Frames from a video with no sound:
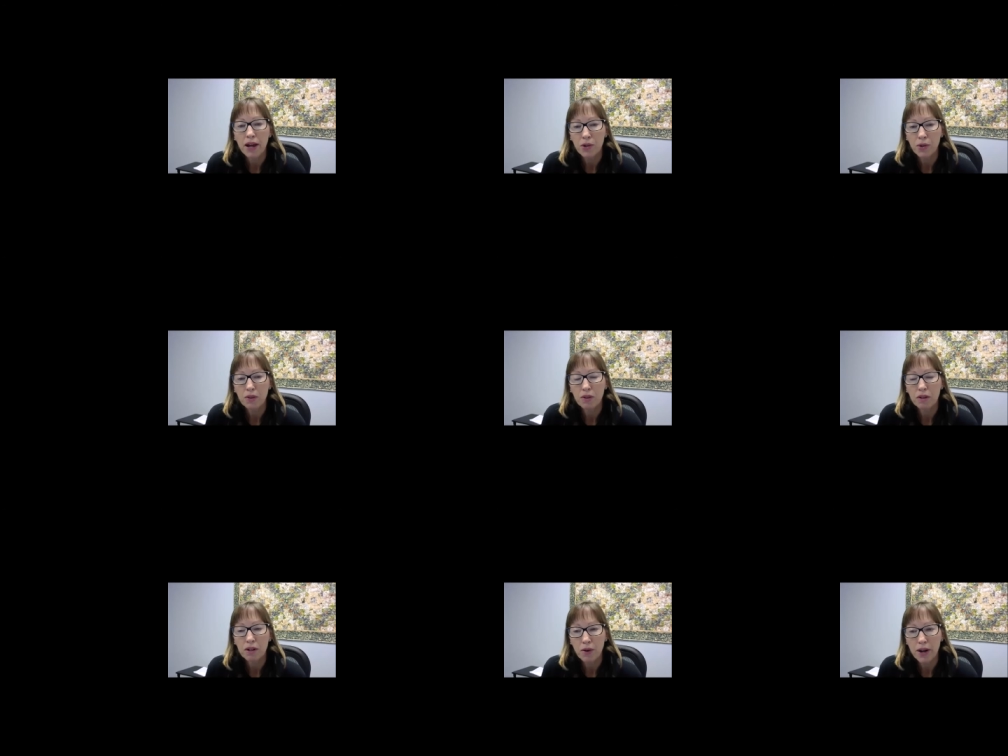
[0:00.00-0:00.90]
actual
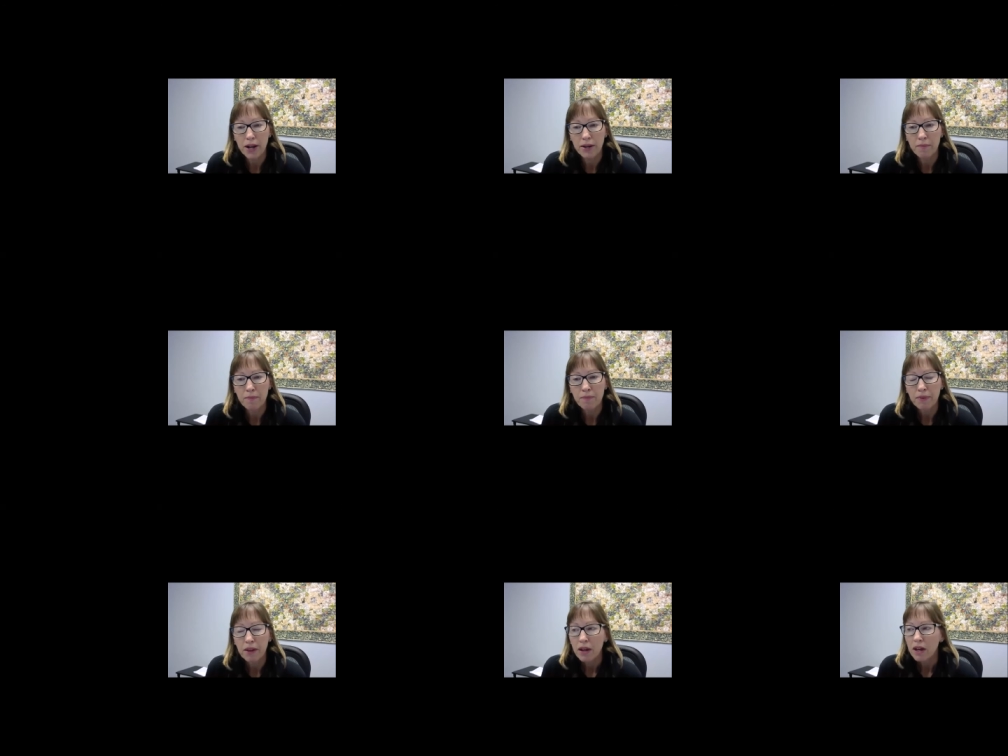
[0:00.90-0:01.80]
grade.
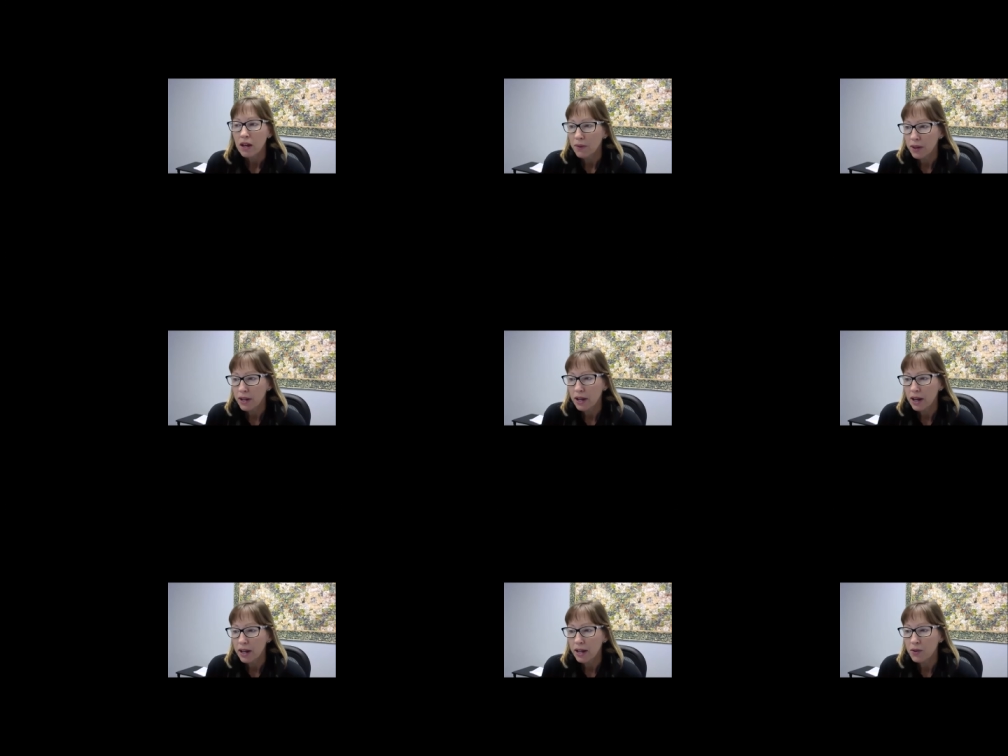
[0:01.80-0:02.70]
And then
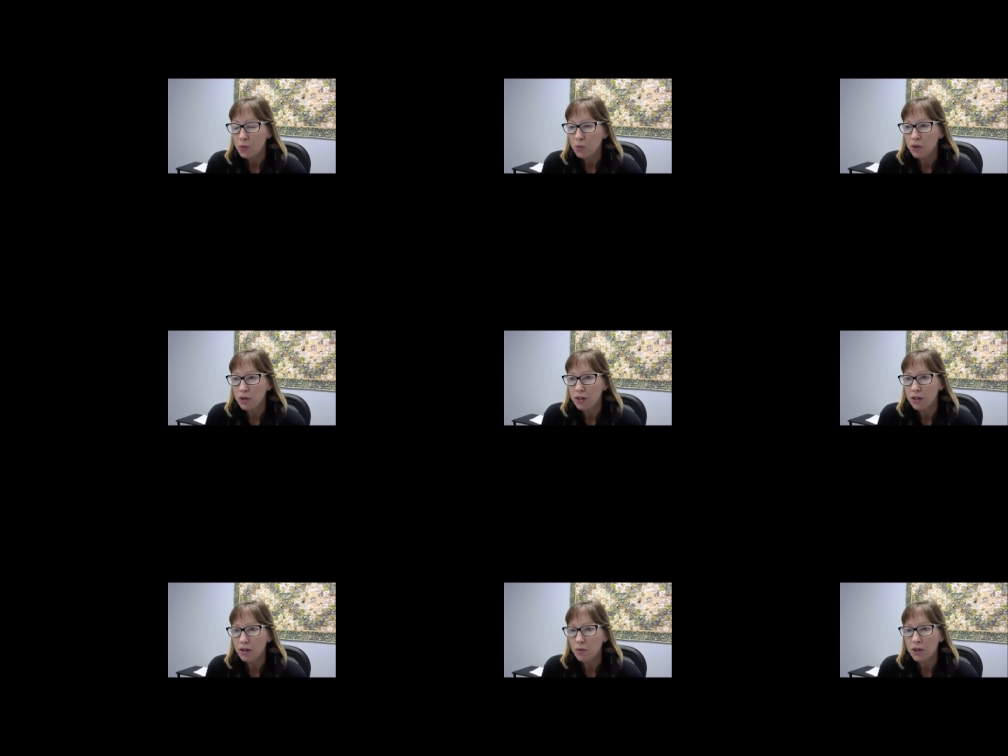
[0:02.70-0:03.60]
I guess when
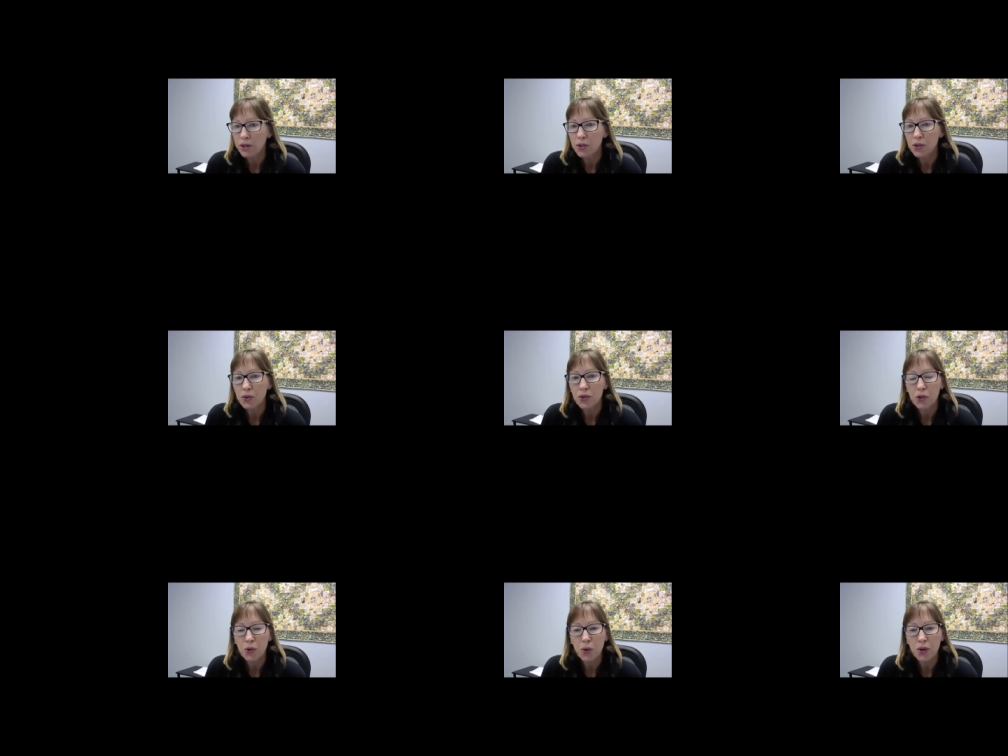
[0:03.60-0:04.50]
a student
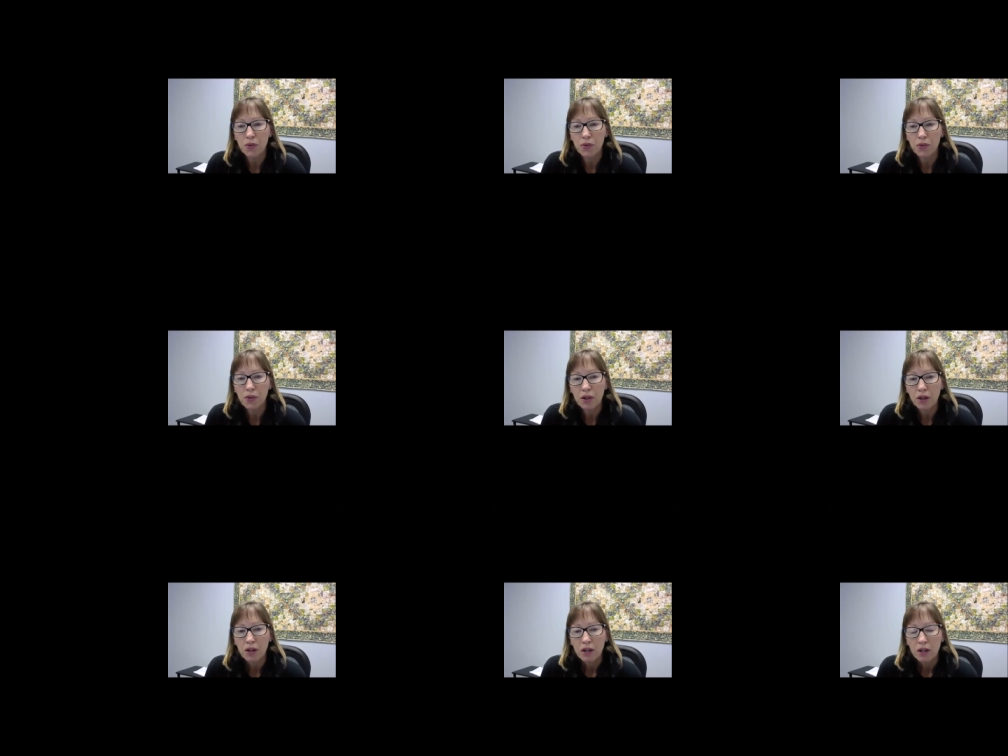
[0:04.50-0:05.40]
joins
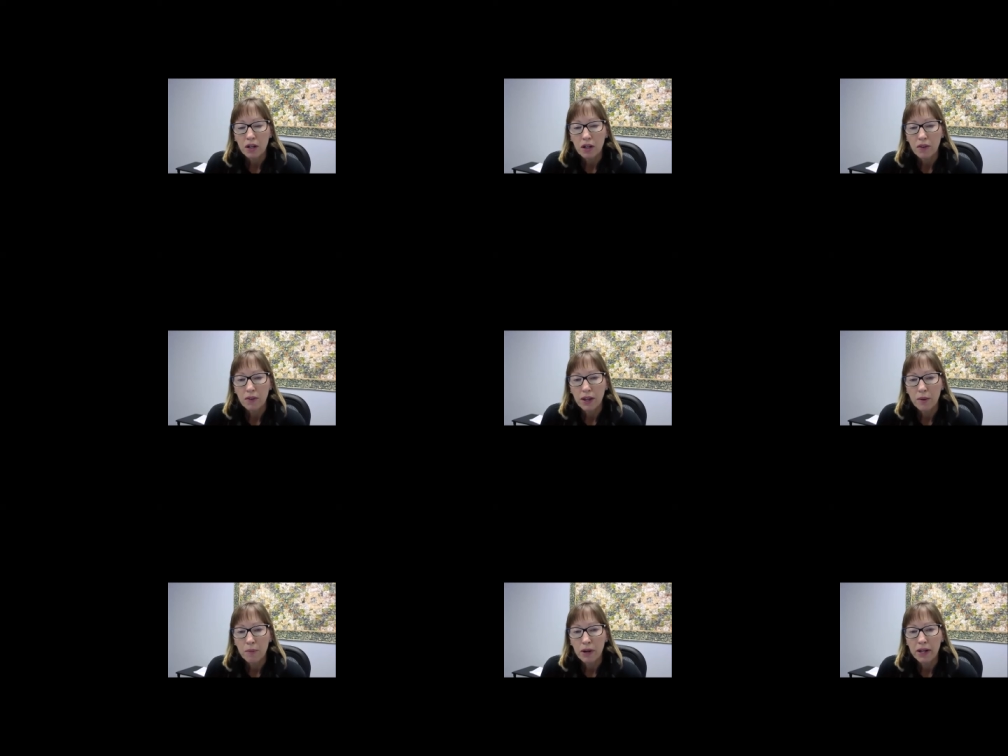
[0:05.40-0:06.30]
and
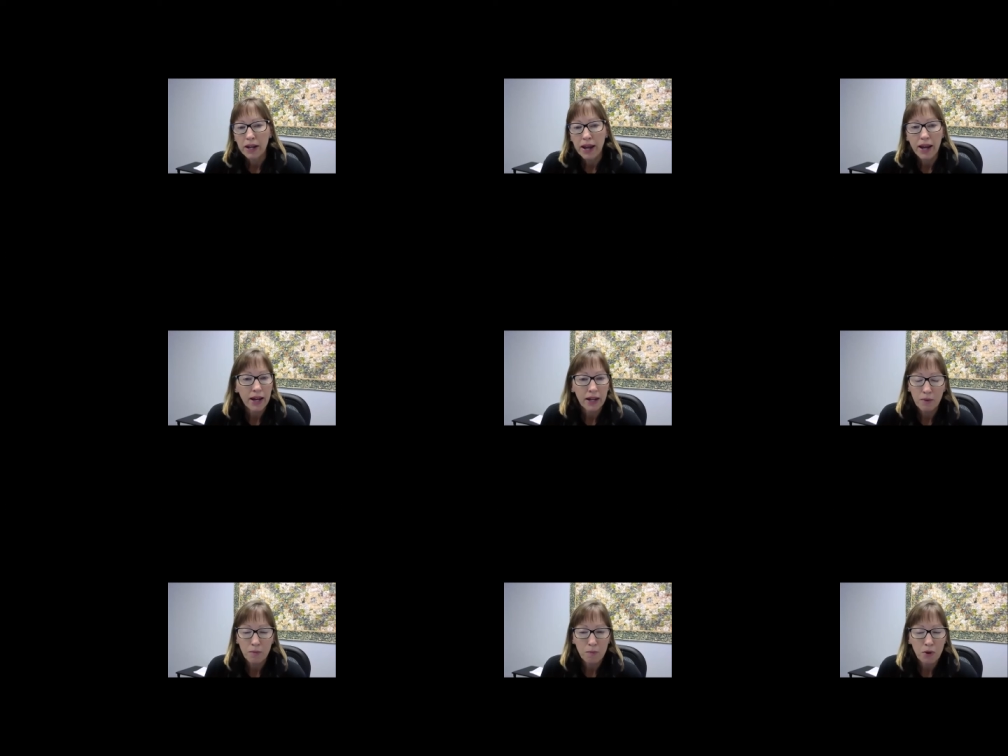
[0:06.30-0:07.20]
they might
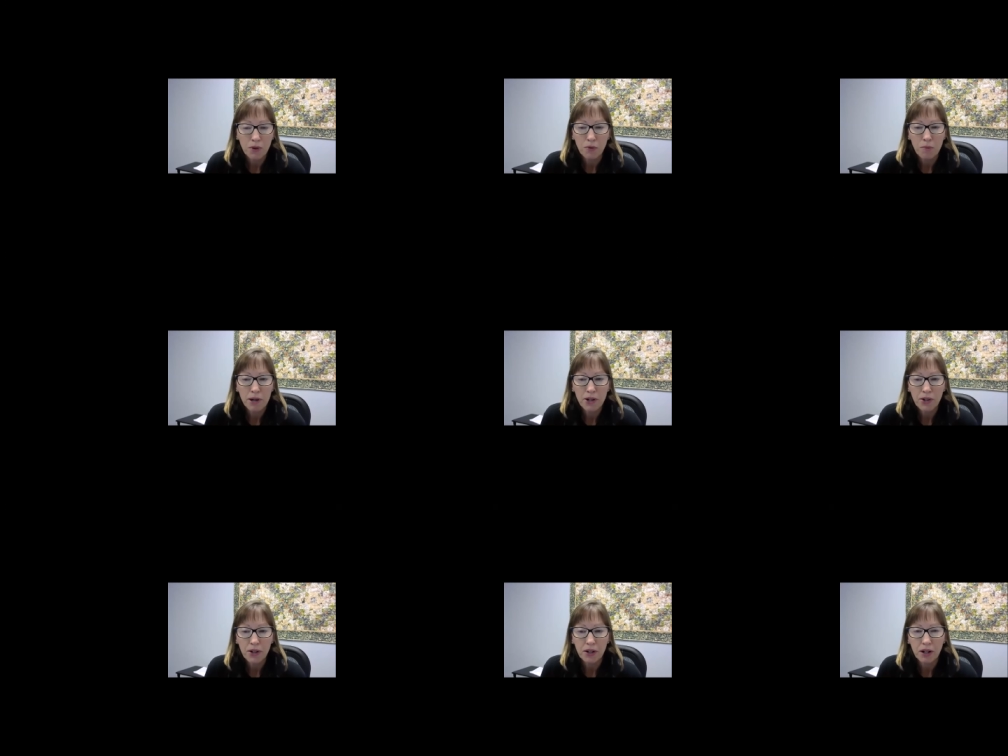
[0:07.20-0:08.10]
add more
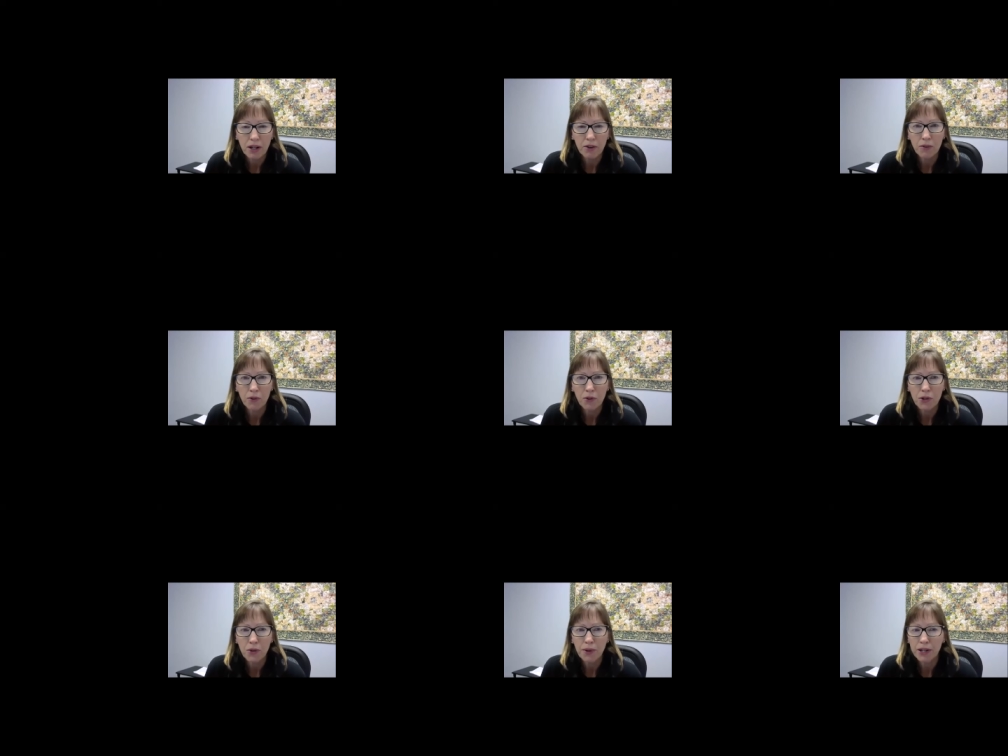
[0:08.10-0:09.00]
information, I don't know if
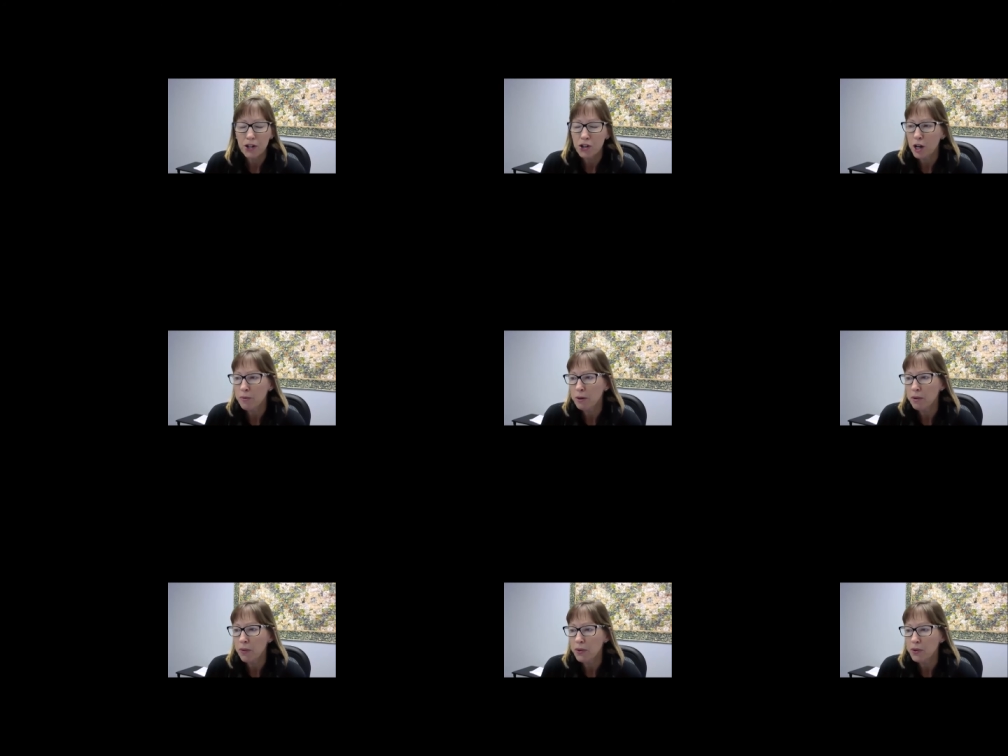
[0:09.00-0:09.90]
Trish, you want to chime in
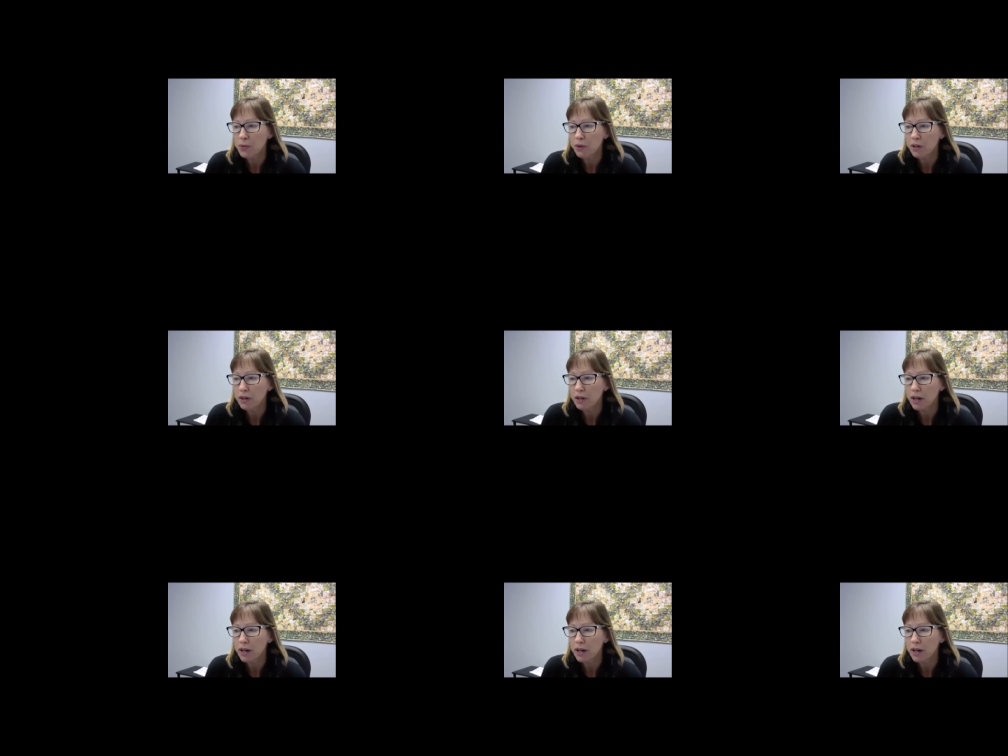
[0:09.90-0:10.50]
about this one.